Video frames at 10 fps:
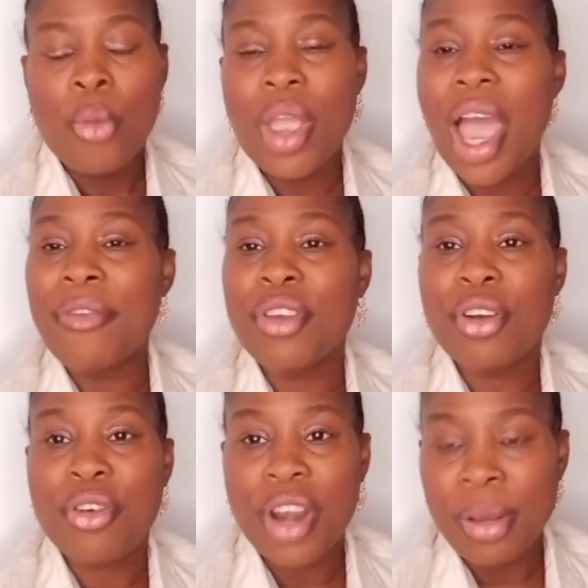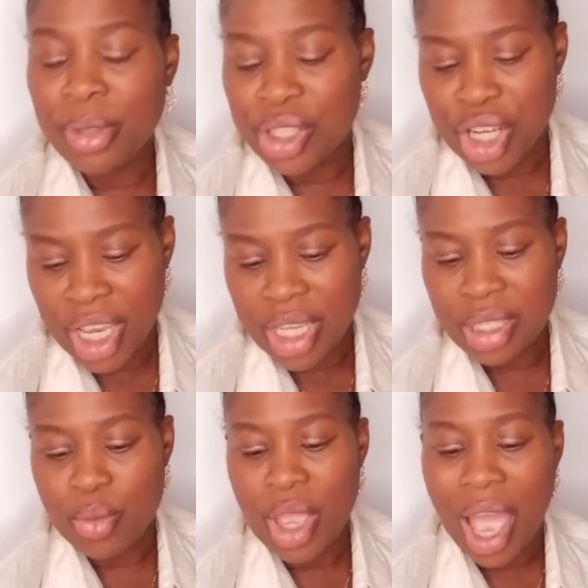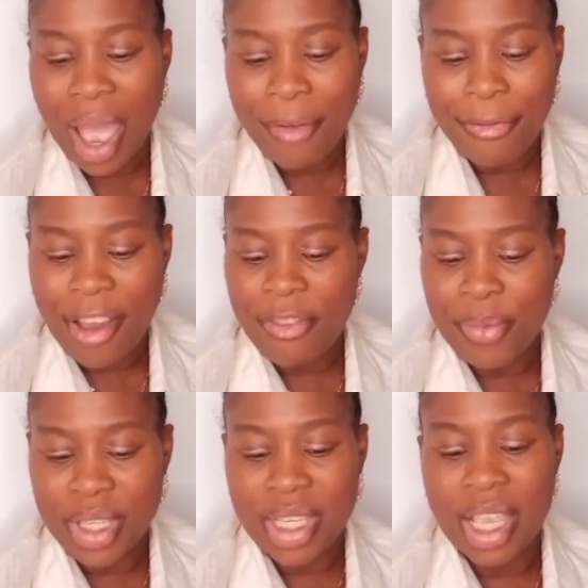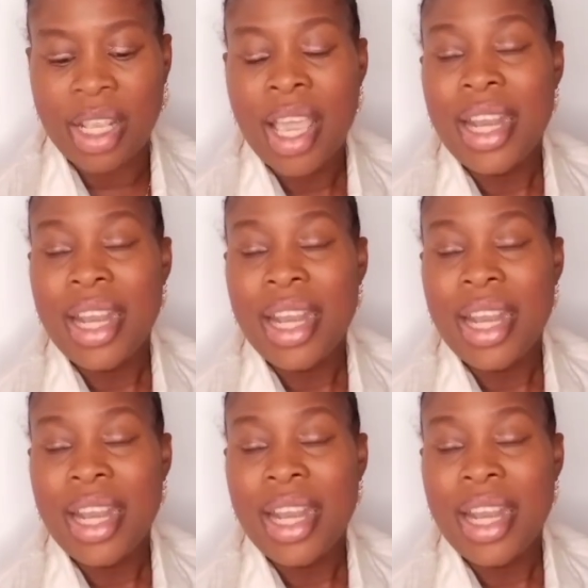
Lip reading: We have the cream cheese, we have 5%.